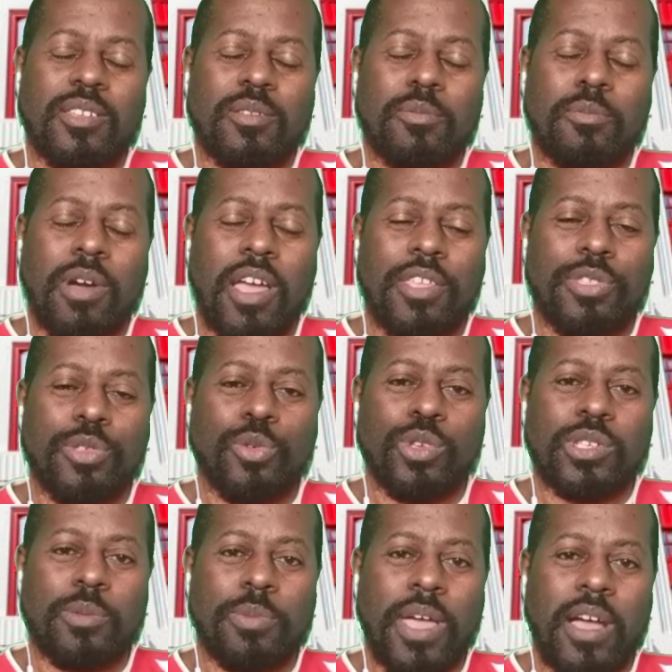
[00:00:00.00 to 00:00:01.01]
my
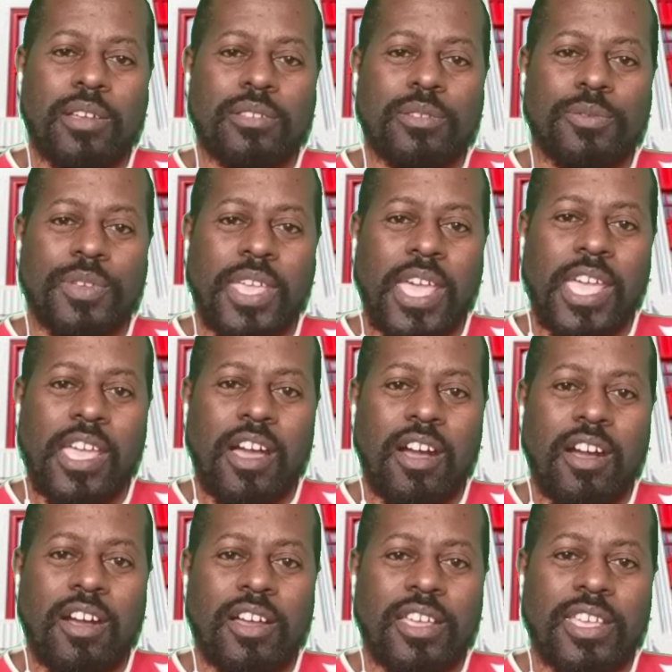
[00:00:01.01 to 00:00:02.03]
thoughts about
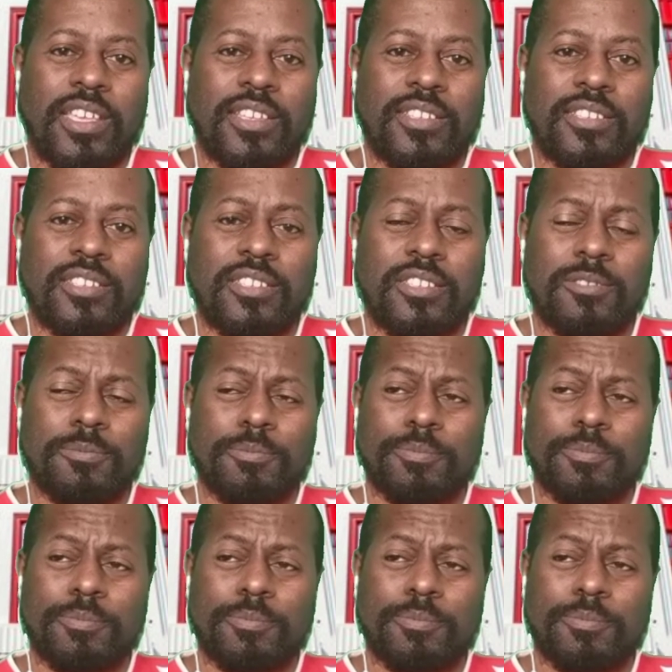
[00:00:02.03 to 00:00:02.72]
VAR is